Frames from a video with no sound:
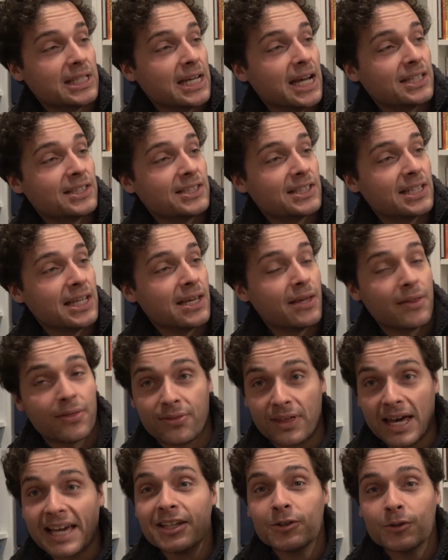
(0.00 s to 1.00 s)
I'd say
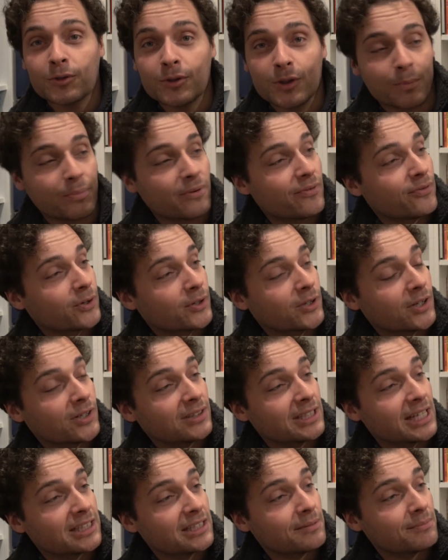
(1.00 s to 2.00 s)
thank you, Joppe, for
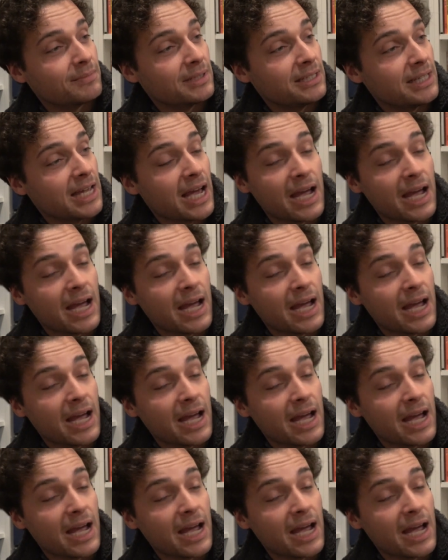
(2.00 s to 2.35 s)
contacting me.